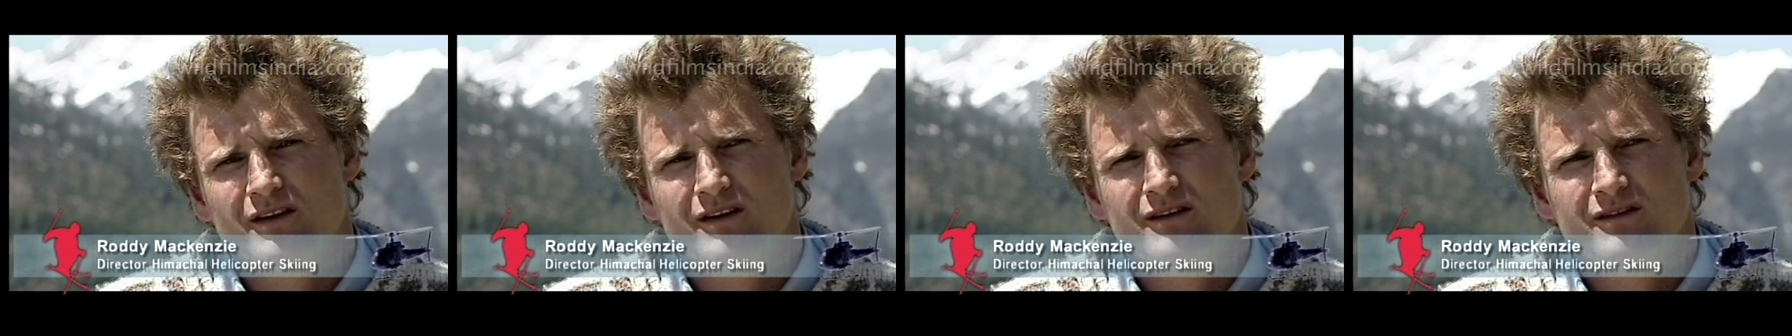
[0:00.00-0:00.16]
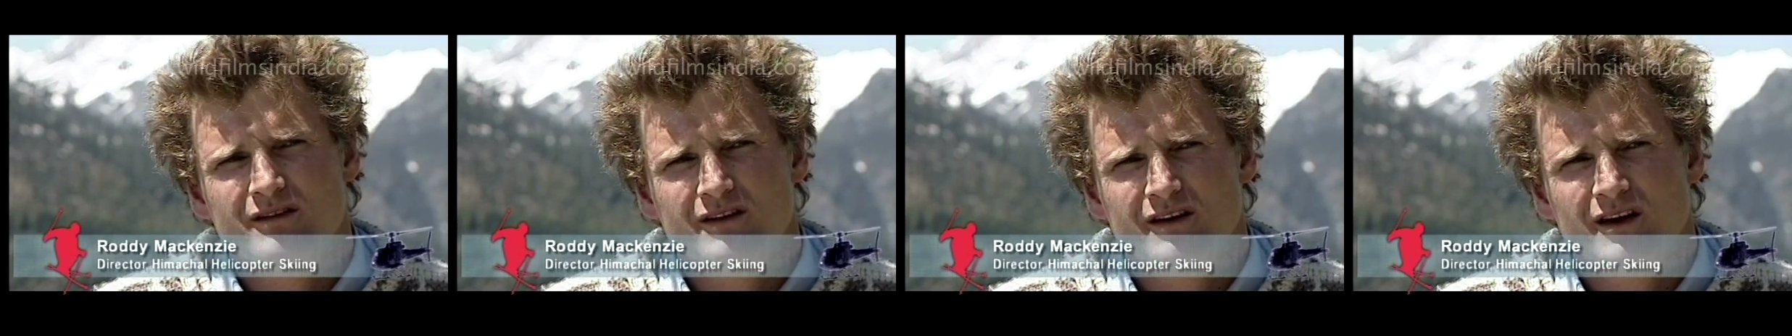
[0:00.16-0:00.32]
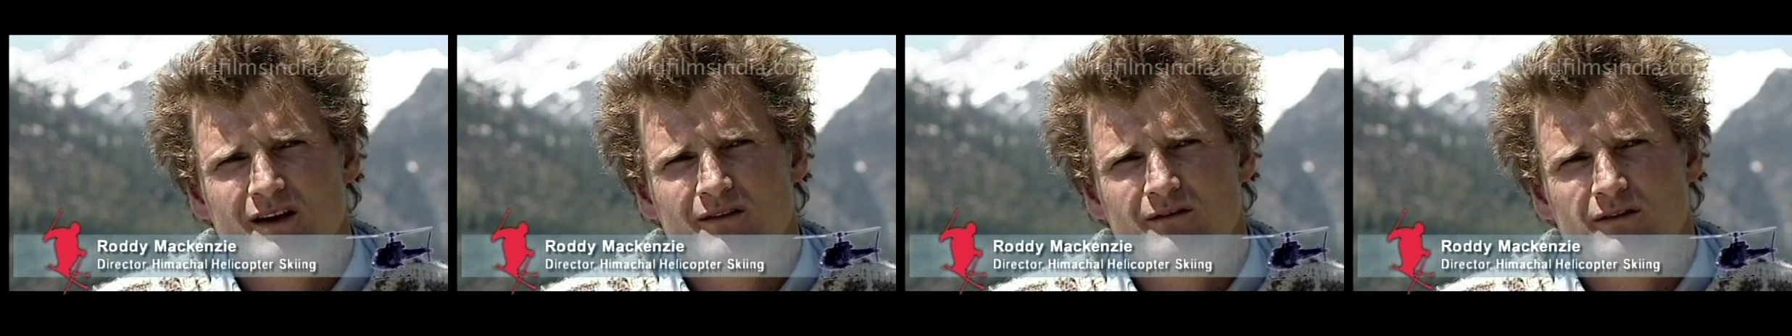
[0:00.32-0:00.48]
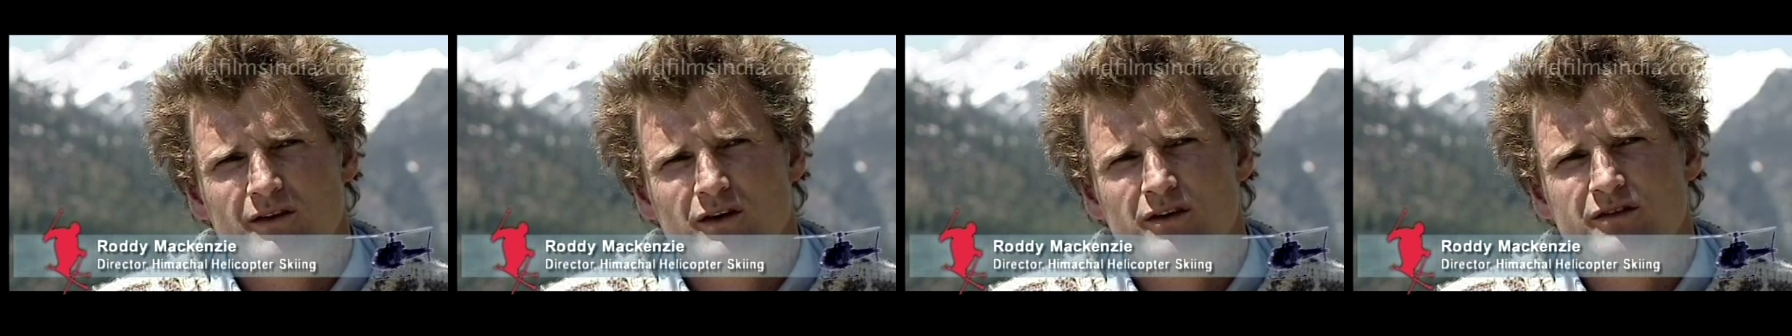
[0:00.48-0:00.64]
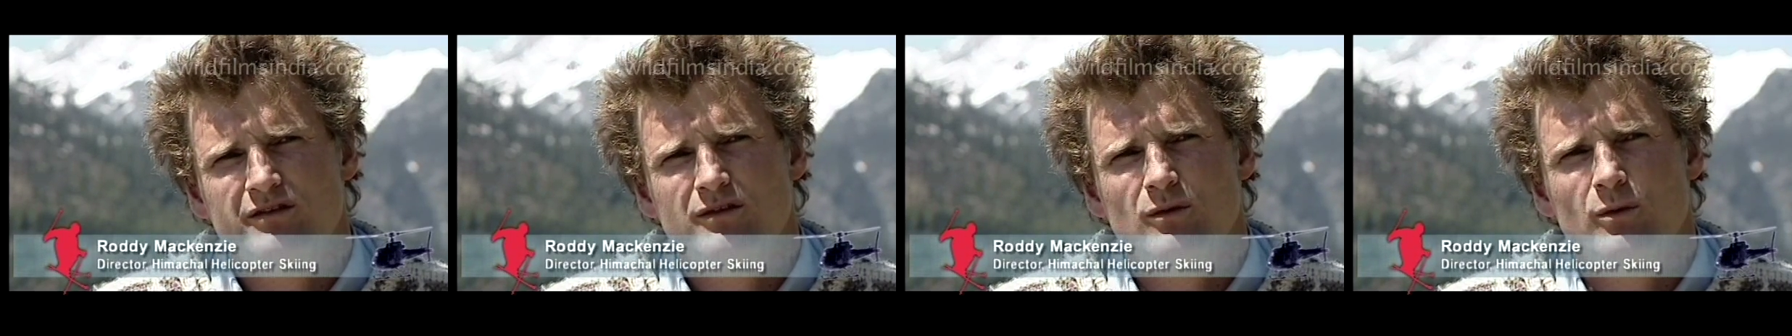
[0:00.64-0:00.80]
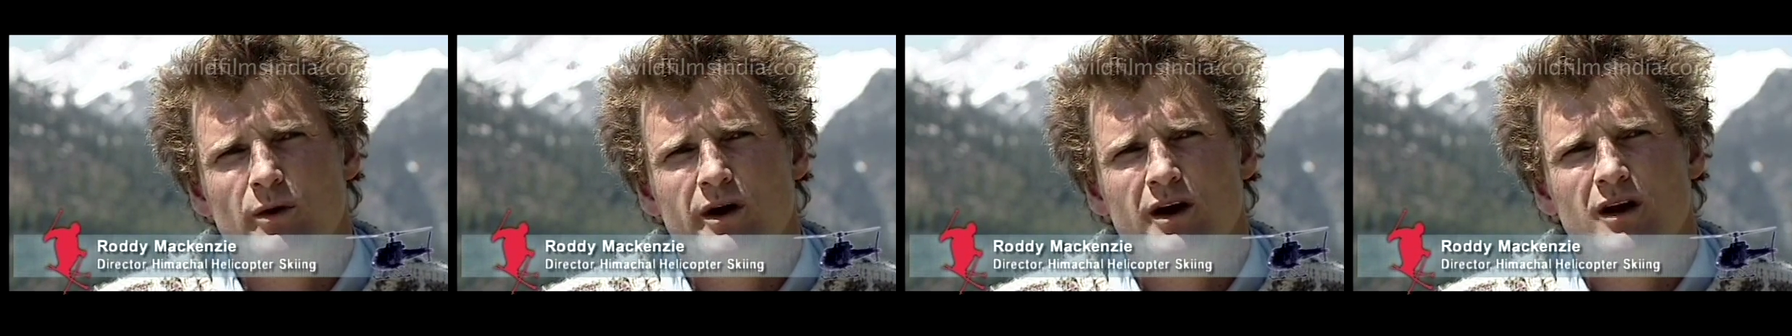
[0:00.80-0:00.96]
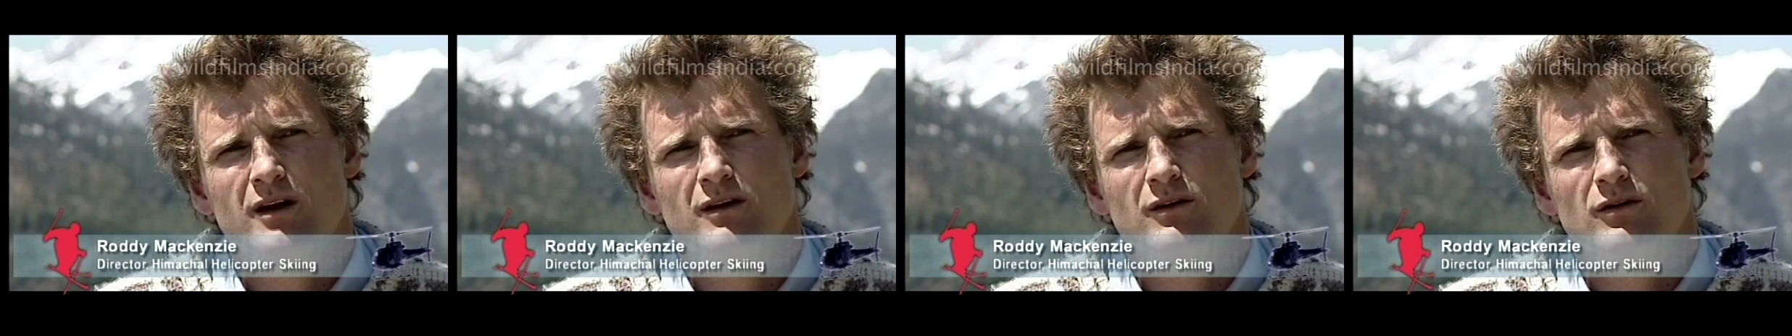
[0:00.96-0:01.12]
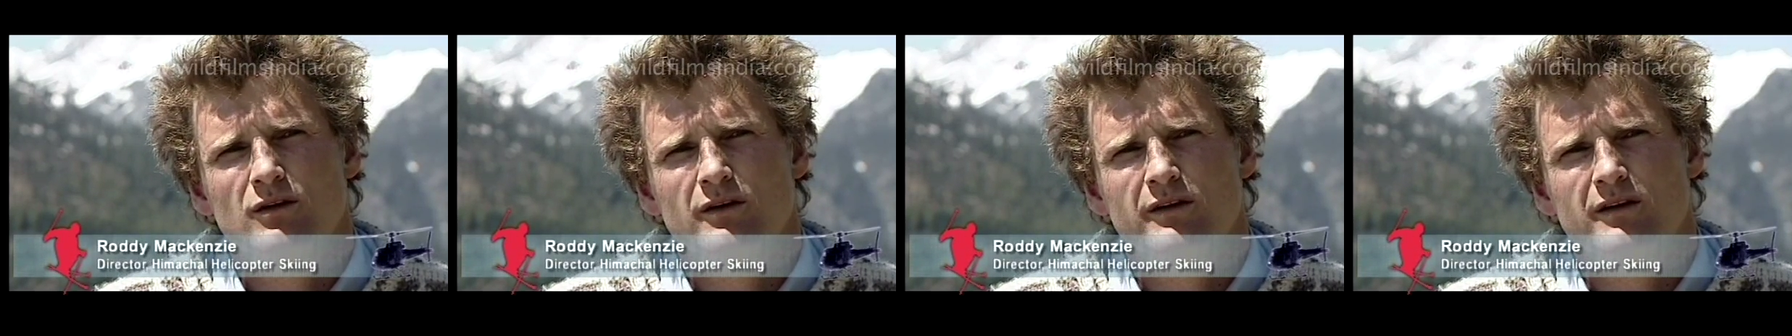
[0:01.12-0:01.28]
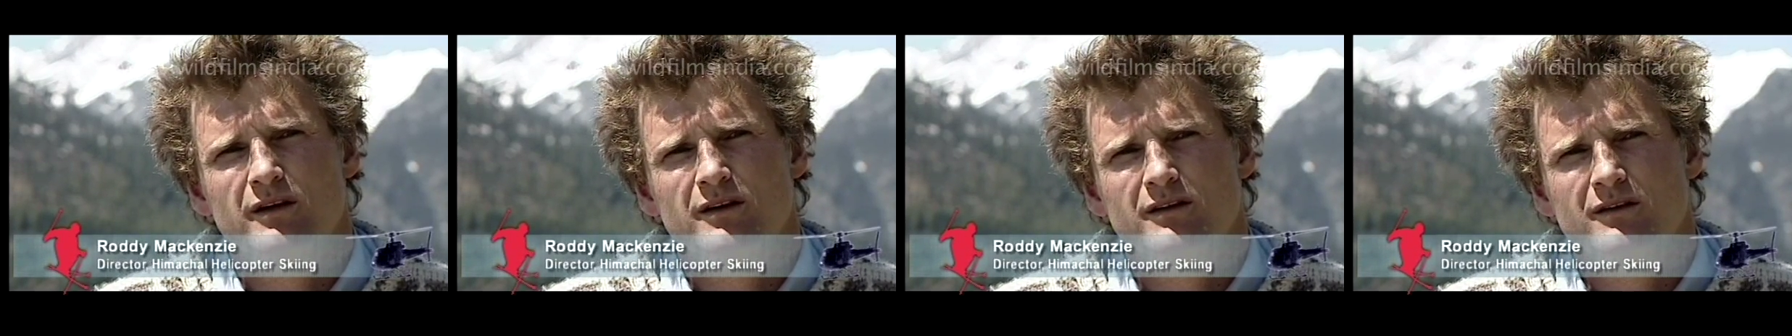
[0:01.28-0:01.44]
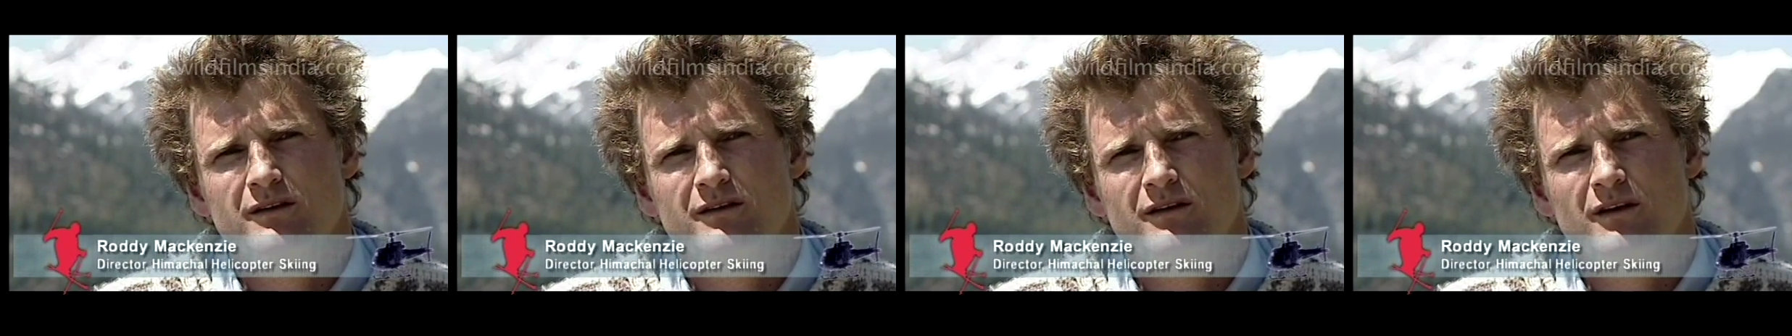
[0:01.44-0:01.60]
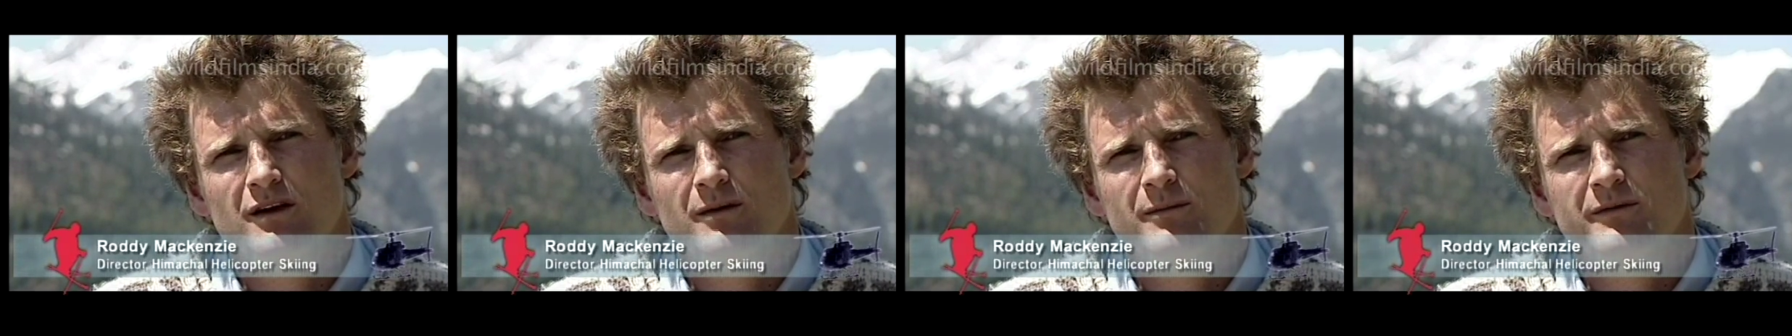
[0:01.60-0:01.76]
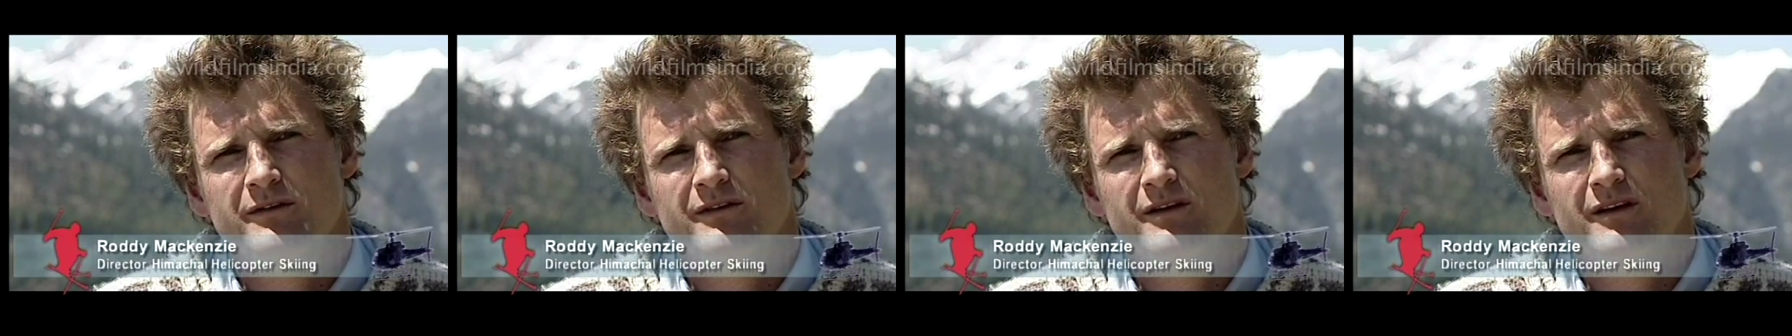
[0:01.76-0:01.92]
There's an inverse square law that
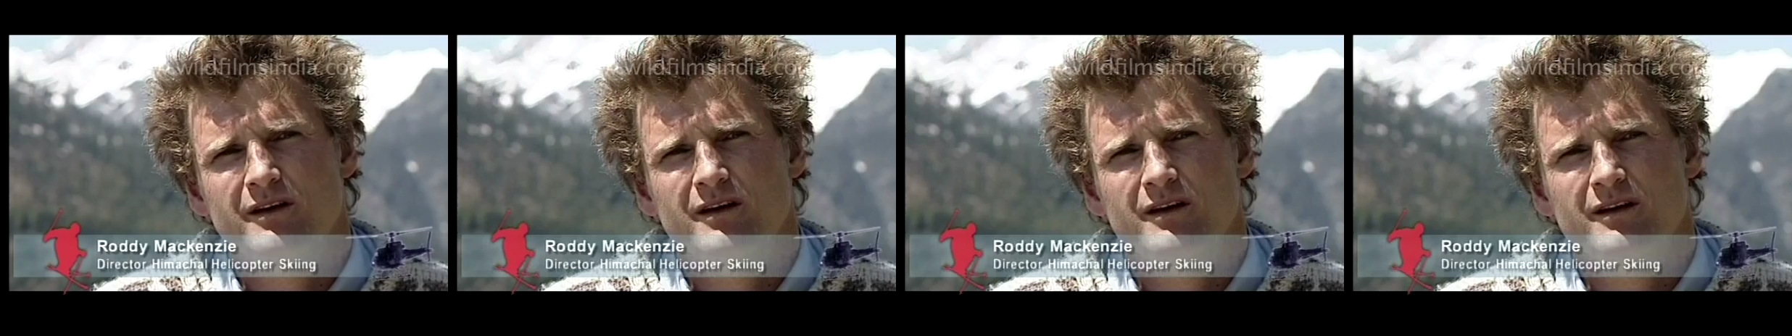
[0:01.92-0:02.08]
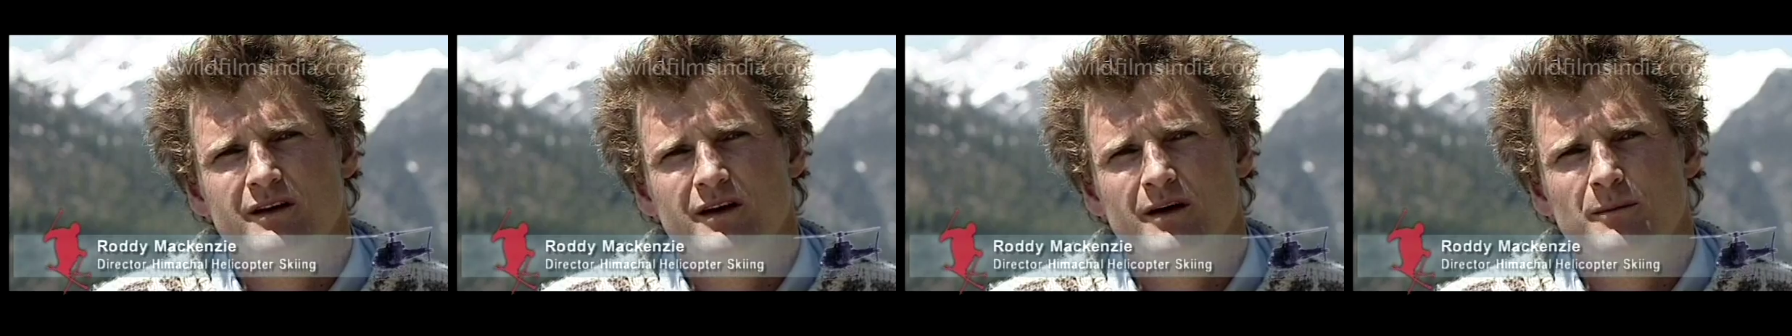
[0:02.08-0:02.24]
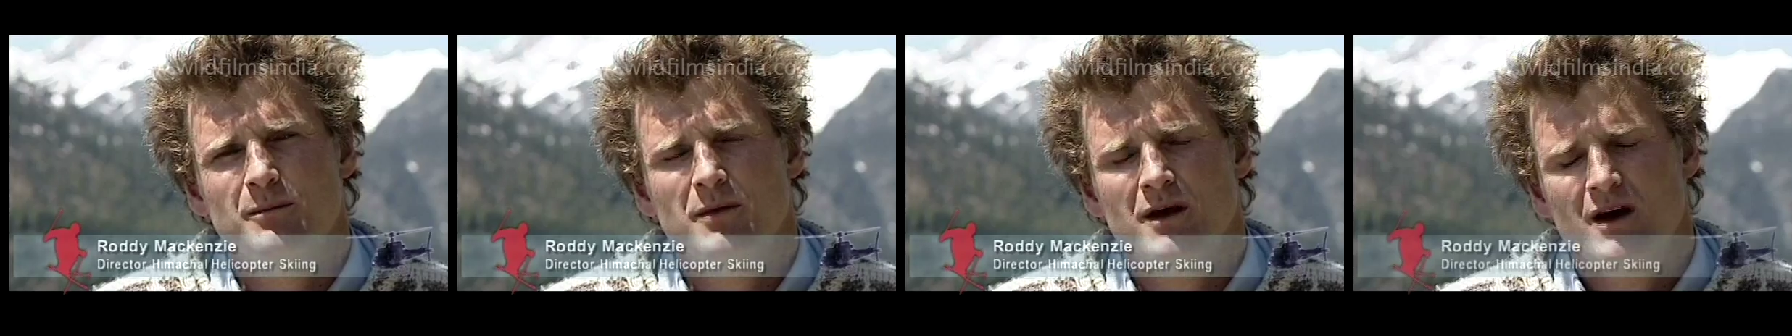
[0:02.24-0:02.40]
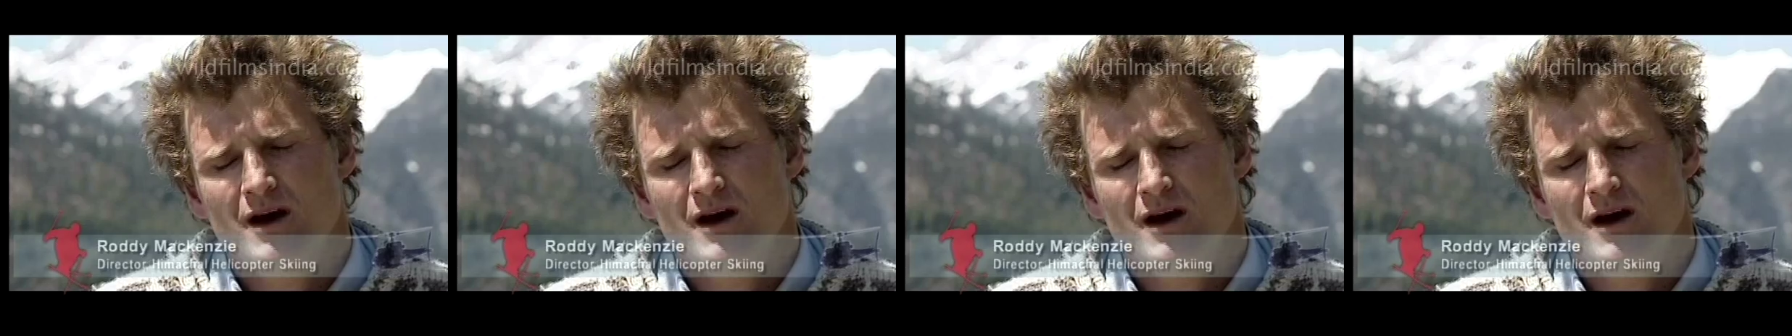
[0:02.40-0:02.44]
determines the uh,